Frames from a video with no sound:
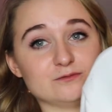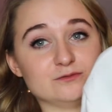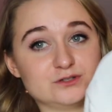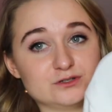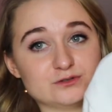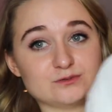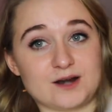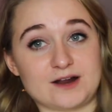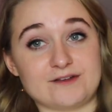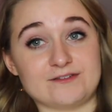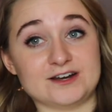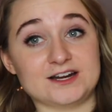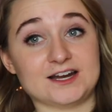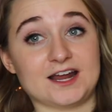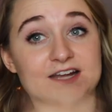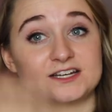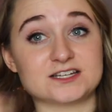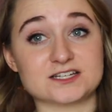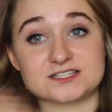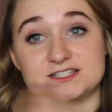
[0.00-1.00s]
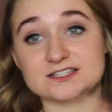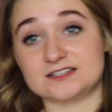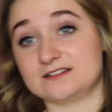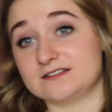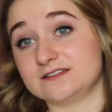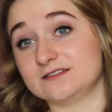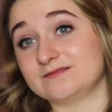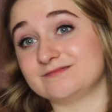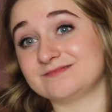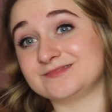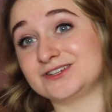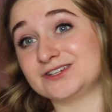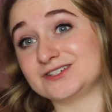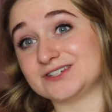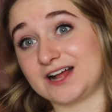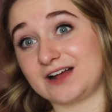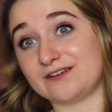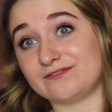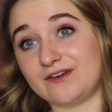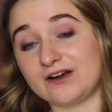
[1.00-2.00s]
which is what I really liked because as you can
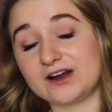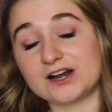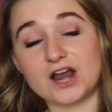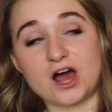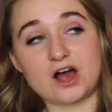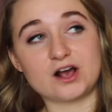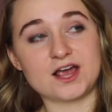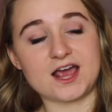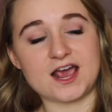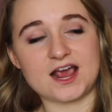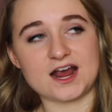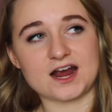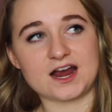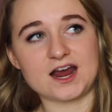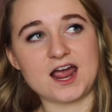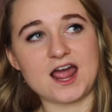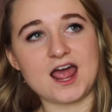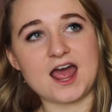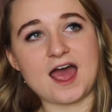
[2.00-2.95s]
tell I have very long hair